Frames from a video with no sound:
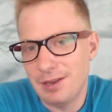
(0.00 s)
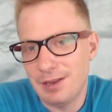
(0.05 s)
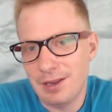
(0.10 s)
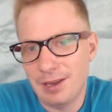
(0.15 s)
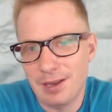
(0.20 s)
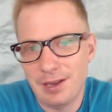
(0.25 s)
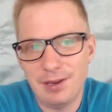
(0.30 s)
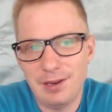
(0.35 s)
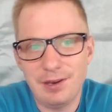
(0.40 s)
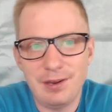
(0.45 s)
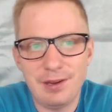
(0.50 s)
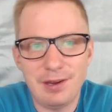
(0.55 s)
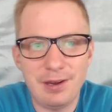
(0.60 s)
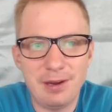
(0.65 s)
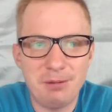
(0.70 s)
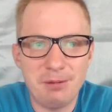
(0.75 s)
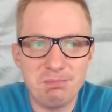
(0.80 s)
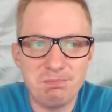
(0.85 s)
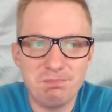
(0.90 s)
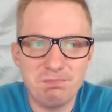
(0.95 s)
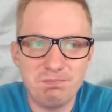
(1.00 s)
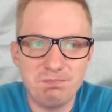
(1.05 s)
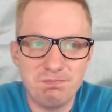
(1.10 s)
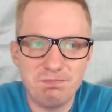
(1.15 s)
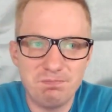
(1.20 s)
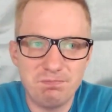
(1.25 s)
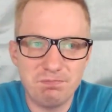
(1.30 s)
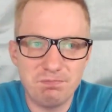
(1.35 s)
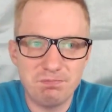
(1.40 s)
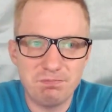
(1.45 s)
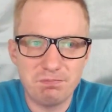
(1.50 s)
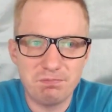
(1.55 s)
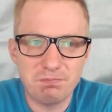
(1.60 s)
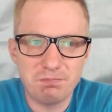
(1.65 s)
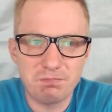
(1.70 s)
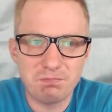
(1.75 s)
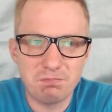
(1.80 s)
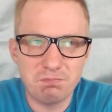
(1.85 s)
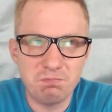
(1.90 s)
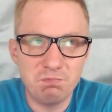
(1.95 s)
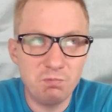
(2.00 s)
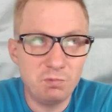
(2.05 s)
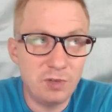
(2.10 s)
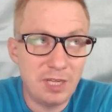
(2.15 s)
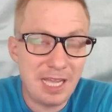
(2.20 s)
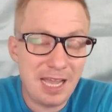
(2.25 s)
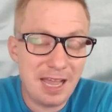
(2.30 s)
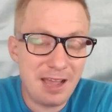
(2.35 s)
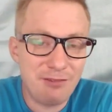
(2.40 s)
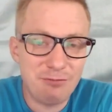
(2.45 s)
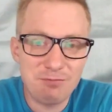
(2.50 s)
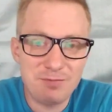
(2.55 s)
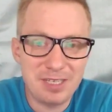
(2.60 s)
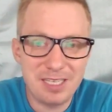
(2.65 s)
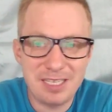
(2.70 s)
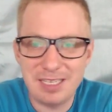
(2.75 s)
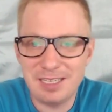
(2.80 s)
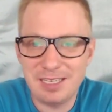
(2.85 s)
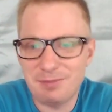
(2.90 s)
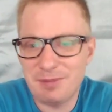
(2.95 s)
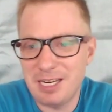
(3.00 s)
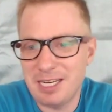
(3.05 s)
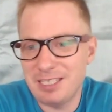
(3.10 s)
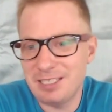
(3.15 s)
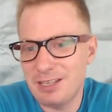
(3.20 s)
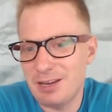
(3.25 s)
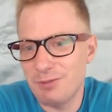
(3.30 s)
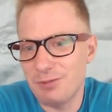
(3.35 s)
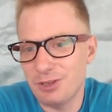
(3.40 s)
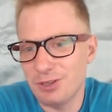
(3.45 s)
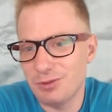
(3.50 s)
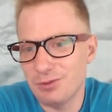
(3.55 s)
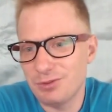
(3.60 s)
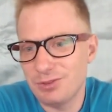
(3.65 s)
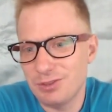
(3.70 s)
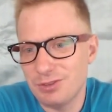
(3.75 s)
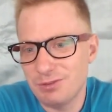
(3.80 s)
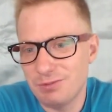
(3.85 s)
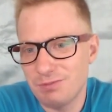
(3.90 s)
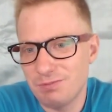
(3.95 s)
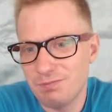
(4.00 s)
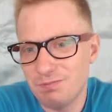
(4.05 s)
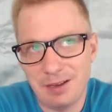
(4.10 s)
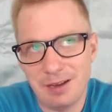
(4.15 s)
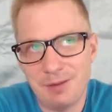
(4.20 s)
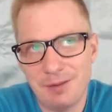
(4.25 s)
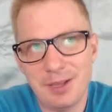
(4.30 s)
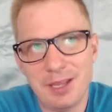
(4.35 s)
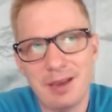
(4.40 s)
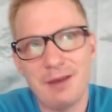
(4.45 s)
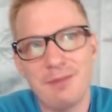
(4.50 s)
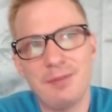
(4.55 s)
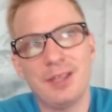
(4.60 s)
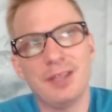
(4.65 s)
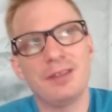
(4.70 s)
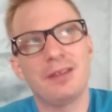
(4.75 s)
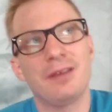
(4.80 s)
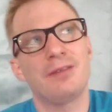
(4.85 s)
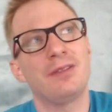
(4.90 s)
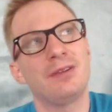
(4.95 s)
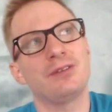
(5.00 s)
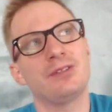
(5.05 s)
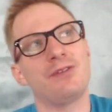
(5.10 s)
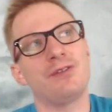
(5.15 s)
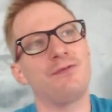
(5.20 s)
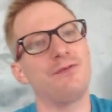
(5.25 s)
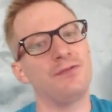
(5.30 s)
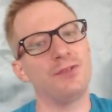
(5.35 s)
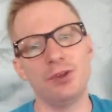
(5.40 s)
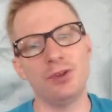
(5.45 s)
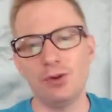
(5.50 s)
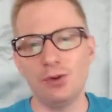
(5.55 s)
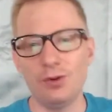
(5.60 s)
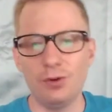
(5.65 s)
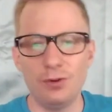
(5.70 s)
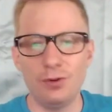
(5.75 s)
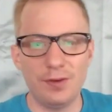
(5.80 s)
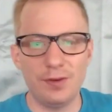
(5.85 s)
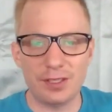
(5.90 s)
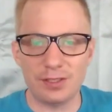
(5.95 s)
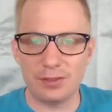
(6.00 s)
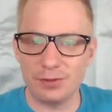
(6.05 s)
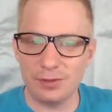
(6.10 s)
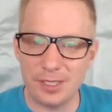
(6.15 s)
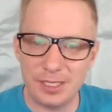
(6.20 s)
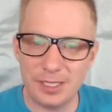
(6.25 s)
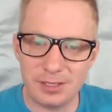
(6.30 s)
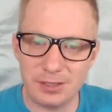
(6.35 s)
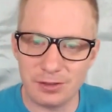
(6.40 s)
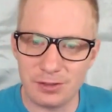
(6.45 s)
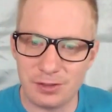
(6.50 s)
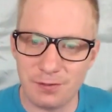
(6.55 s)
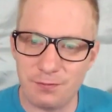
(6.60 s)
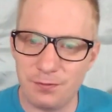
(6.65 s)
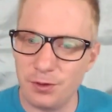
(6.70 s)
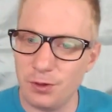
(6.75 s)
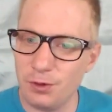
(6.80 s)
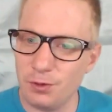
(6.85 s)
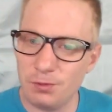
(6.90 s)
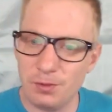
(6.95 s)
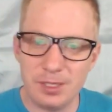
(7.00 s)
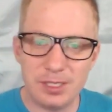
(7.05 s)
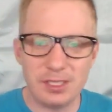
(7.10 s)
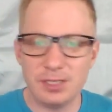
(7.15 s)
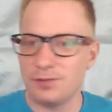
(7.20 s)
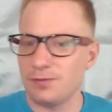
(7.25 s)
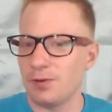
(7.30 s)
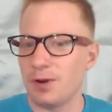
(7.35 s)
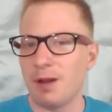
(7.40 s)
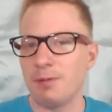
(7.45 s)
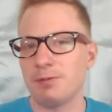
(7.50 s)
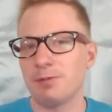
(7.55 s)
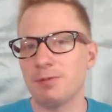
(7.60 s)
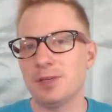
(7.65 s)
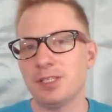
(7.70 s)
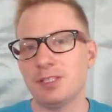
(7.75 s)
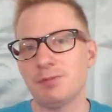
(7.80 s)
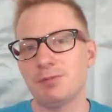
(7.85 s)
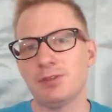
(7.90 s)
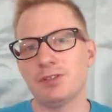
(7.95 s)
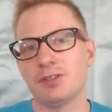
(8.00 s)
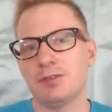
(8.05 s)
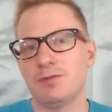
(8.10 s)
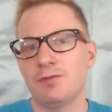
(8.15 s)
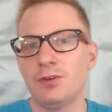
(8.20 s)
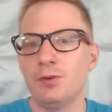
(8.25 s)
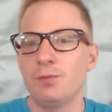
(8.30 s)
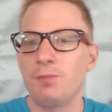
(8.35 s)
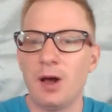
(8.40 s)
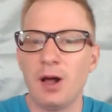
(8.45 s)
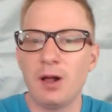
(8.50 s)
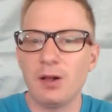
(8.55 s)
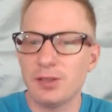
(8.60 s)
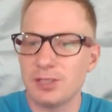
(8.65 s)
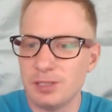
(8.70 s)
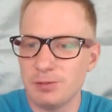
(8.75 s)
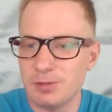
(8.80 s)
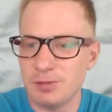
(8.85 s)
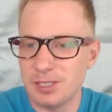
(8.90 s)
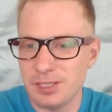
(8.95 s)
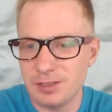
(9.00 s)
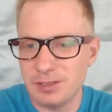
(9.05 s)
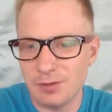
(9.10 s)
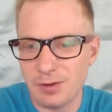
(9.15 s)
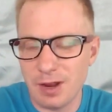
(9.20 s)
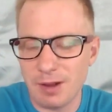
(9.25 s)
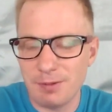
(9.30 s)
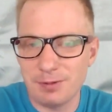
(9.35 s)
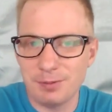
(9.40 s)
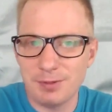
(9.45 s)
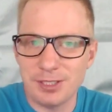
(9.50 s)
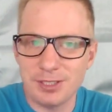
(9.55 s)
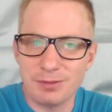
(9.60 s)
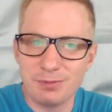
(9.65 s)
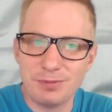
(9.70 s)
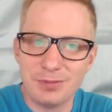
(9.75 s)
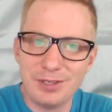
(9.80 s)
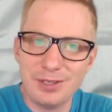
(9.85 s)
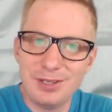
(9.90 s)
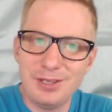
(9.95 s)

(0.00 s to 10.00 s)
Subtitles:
And we haven't been getting many W's. I mean, there's a few victories, there's a few reasons for optimism, there's a few policy reasons for optimism.